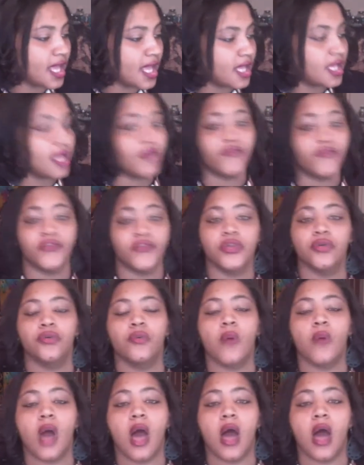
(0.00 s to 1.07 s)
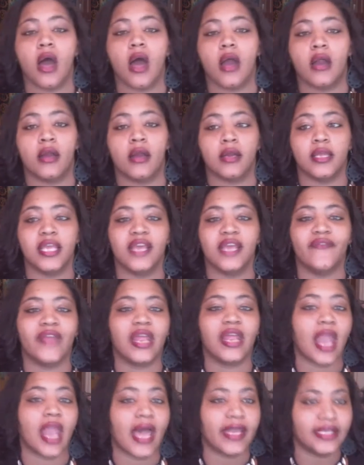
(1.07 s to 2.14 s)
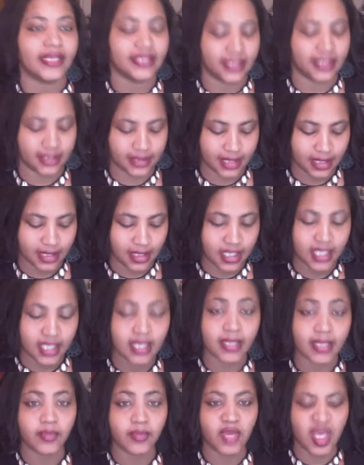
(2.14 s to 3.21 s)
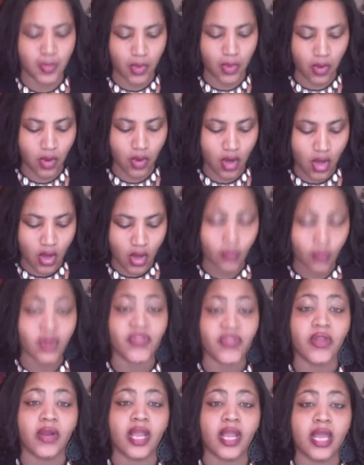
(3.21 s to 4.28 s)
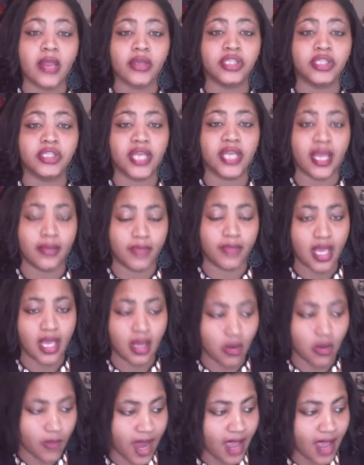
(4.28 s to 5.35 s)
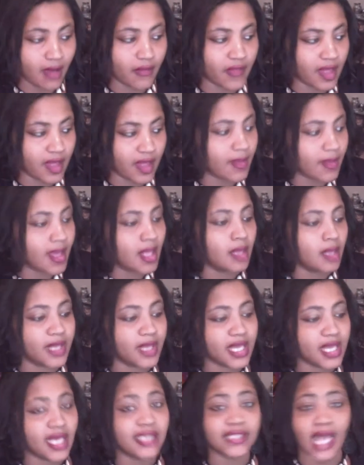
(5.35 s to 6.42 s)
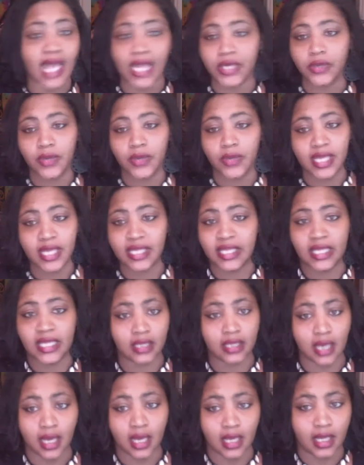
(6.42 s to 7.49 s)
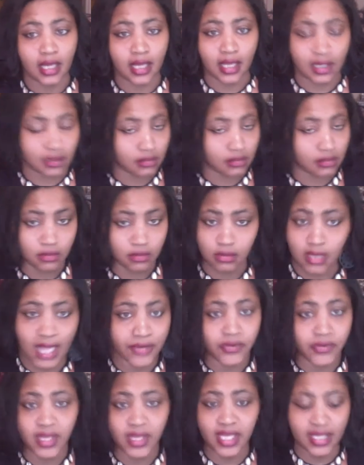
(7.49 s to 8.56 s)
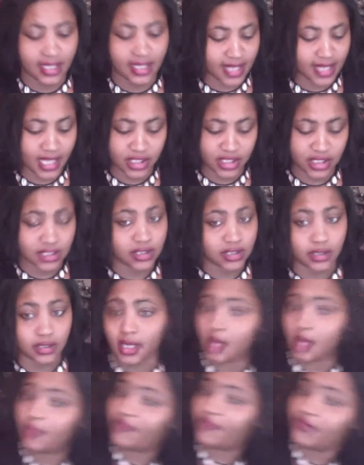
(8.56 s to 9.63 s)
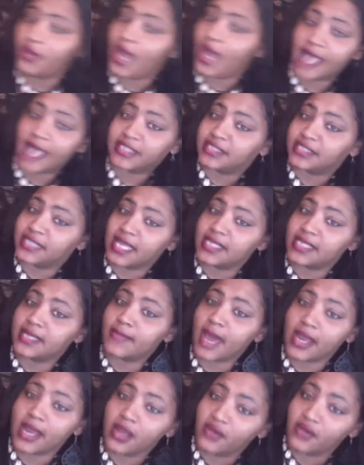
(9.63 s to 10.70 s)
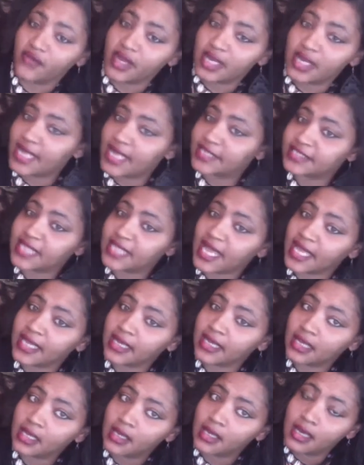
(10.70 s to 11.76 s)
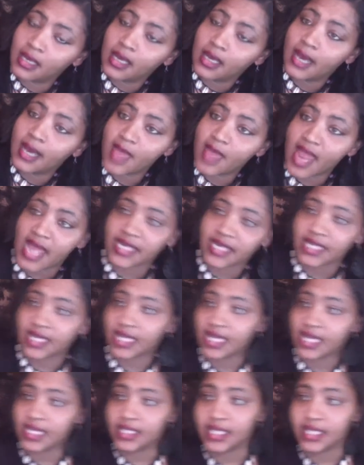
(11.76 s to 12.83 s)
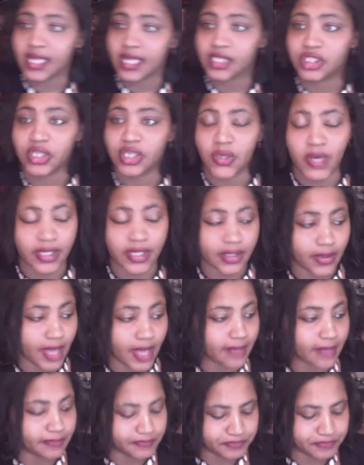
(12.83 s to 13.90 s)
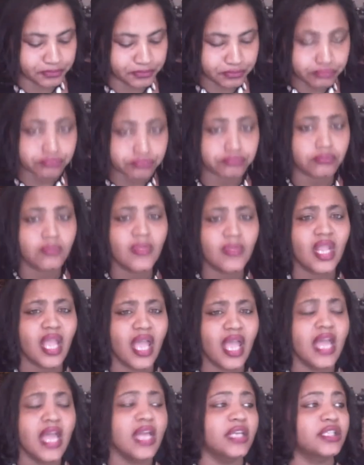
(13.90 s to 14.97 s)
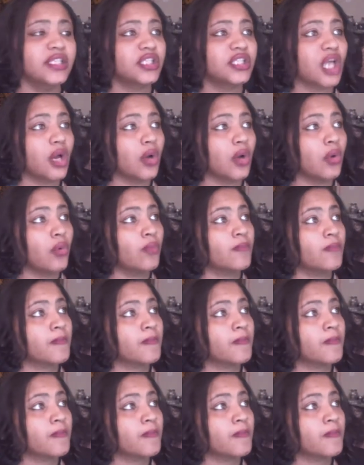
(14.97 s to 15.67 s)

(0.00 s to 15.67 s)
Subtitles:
if you are giving light and healing people with your energy and being around them, because I do healing sessions. Look on the floor. I just had somebody up here last night that I did a healing session on. Okay, so